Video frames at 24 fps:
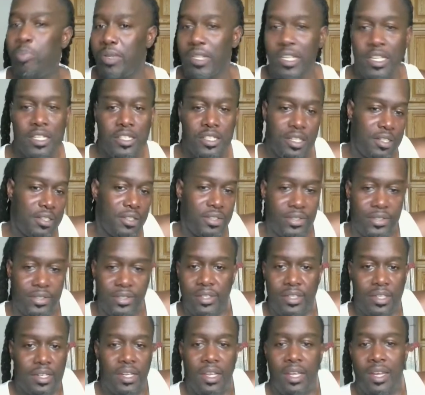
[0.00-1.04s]
openly,
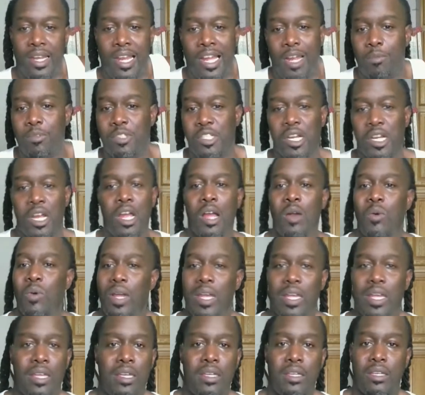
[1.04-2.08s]
just like I'm
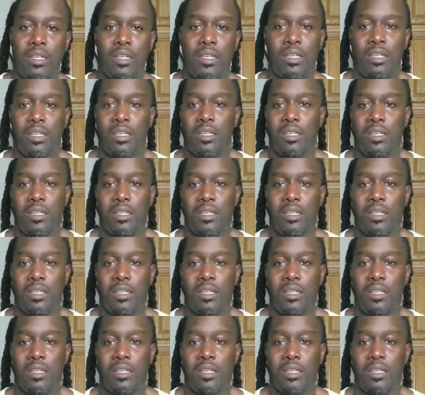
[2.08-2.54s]
John Wayne.